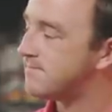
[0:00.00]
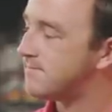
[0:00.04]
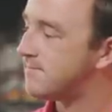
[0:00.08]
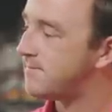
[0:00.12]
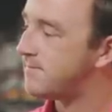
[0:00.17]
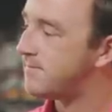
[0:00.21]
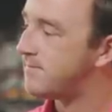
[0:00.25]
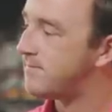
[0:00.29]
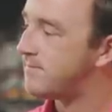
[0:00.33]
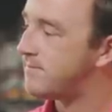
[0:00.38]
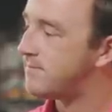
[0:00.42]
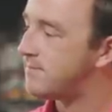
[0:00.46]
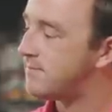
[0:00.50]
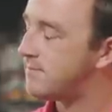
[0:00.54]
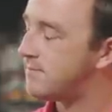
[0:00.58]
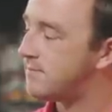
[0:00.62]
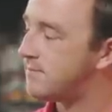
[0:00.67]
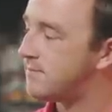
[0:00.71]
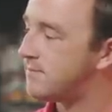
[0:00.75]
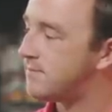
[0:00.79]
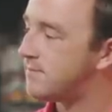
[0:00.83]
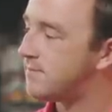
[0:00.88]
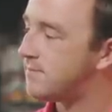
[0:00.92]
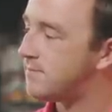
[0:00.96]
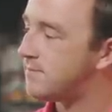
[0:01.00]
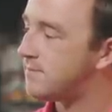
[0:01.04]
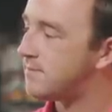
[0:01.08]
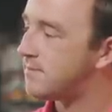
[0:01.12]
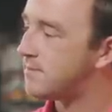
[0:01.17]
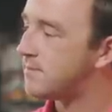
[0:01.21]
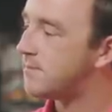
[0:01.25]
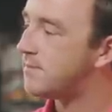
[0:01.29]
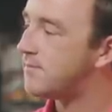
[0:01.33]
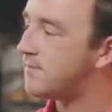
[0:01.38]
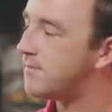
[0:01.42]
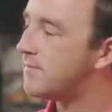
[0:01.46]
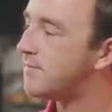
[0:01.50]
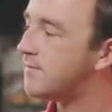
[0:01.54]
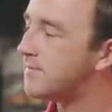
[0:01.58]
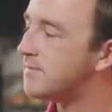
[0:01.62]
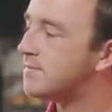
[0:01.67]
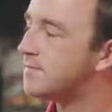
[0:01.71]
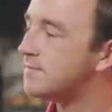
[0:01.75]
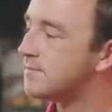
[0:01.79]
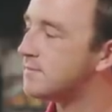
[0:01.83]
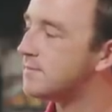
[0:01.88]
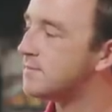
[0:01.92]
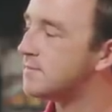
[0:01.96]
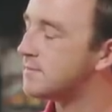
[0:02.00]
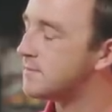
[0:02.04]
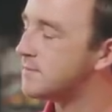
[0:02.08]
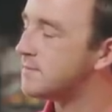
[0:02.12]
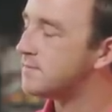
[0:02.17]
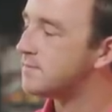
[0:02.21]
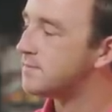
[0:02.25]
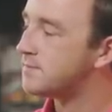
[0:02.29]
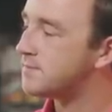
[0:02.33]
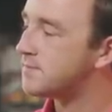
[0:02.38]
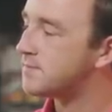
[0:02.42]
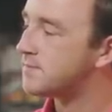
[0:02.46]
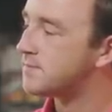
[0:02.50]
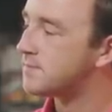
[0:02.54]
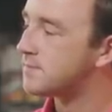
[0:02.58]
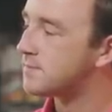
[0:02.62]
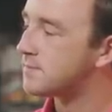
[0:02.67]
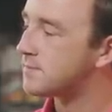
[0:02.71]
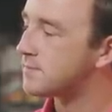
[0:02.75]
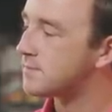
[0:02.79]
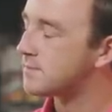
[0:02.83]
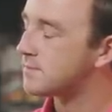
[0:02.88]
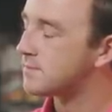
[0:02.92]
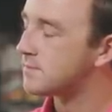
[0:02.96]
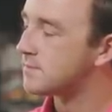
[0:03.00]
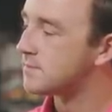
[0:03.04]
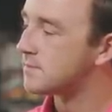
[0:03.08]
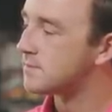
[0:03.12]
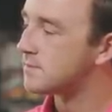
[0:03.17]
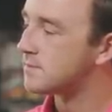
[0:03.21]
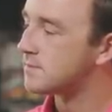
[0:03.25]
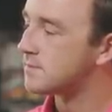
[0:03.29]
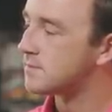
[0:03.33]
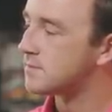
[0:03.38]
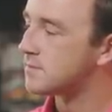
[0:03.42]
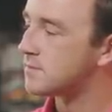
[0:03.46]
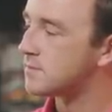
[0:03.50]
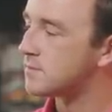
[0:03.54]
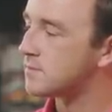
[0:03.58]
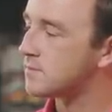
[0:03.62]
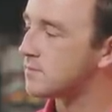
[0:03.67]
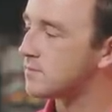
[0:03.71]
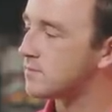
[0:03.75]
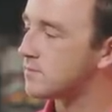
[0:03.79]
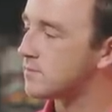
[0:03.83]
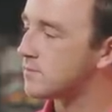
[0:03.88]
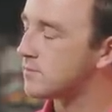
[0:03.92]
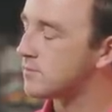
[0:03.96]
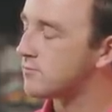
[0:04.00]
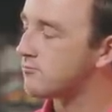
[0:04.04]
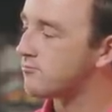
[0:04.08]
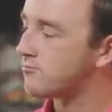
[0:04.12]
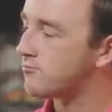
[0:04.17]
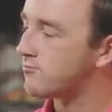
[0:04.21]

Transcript: [no speech]